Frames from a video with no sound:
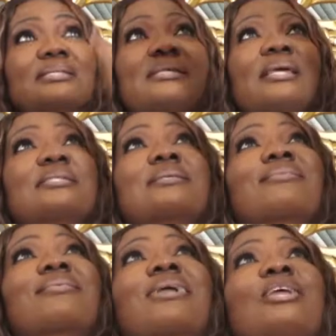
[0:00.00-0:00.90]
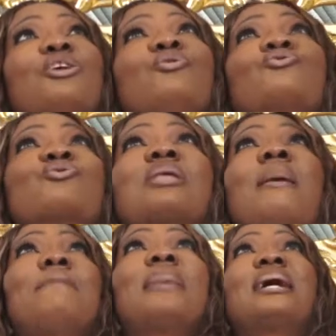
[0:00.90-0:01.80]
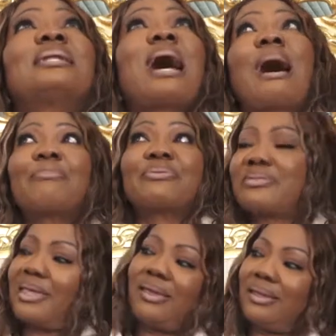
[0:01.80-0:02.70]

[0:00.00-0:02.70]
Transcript: say is thank you to that man up there.